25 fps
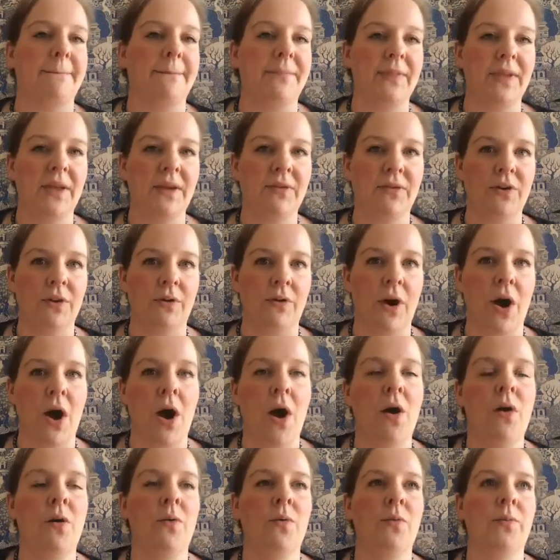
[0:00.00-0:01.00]
If you're at
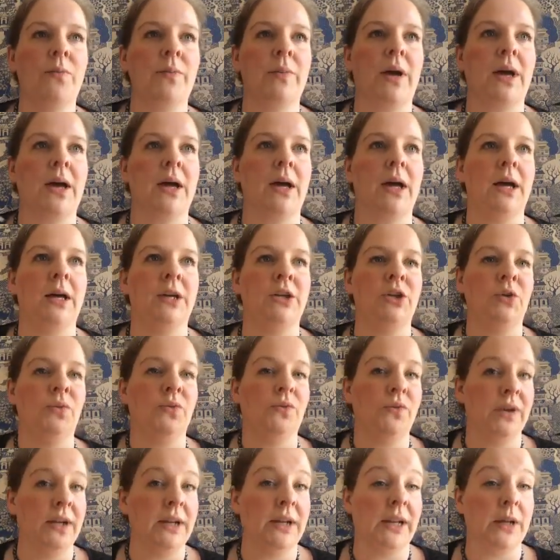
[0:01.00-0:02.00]
home and you
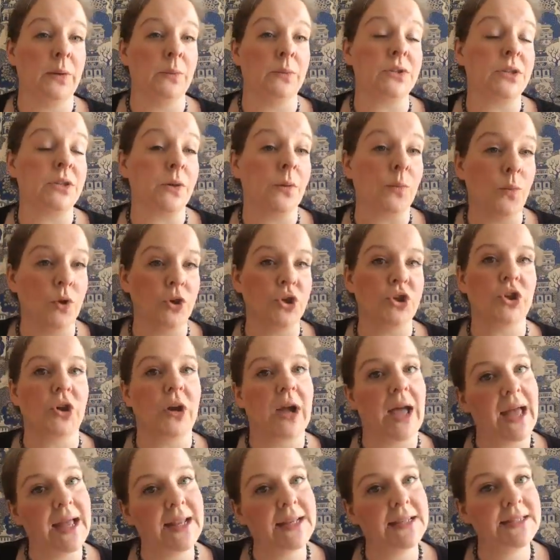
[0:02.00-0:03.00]
feel like you want to go and wash your
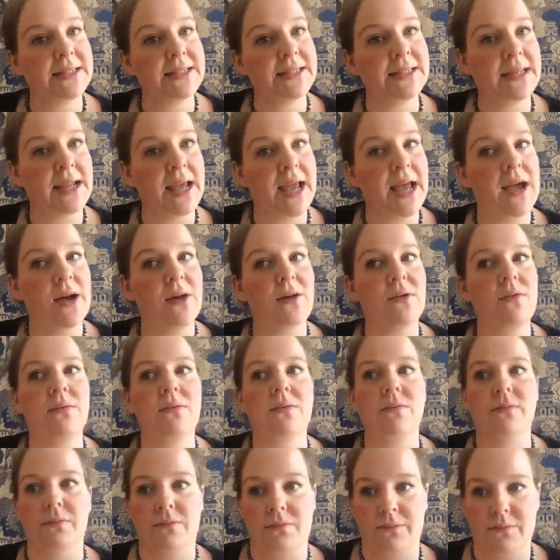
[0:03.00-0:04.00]
hands now,
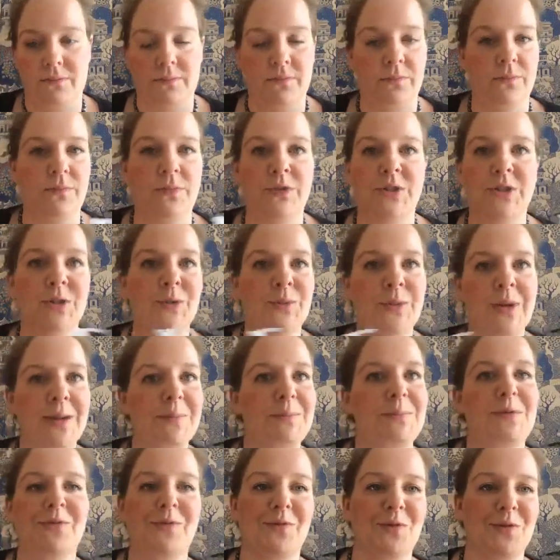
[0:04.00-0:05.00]
do
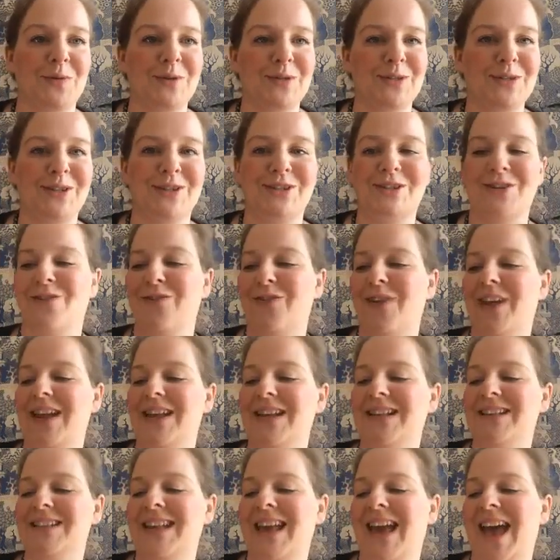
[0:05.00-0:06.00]
it before we touch our
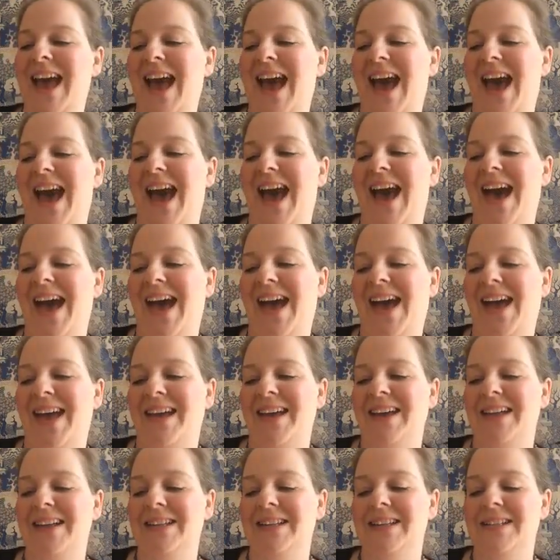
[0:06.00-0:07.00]
face,
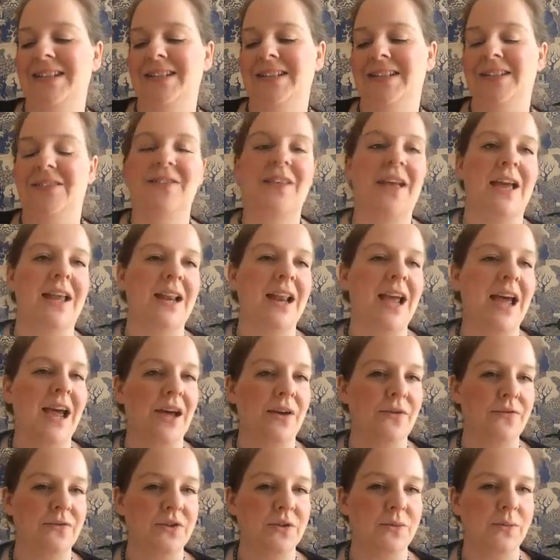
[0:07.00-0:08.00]
and then
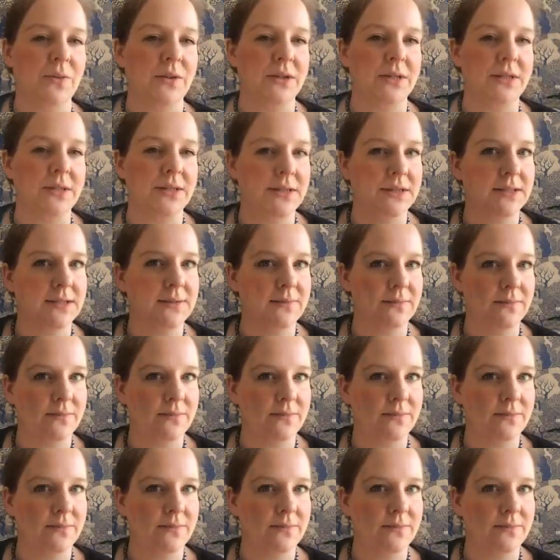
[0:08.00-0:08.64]
afterwards